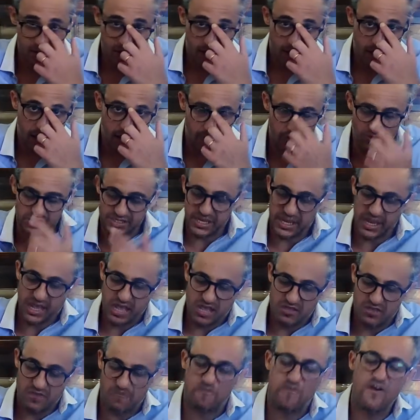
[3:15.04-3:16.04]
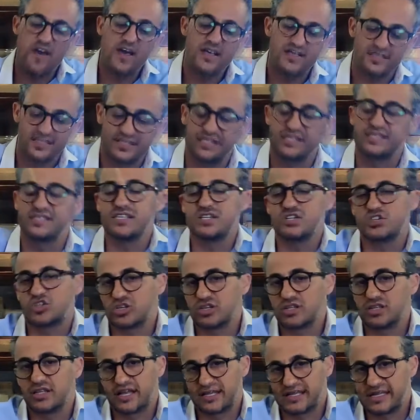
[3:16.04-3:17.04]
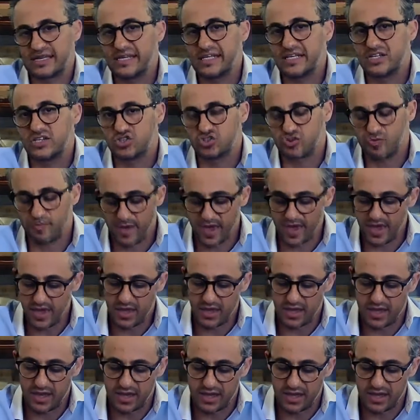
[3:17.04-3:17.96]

I would say the first decision that he needs to make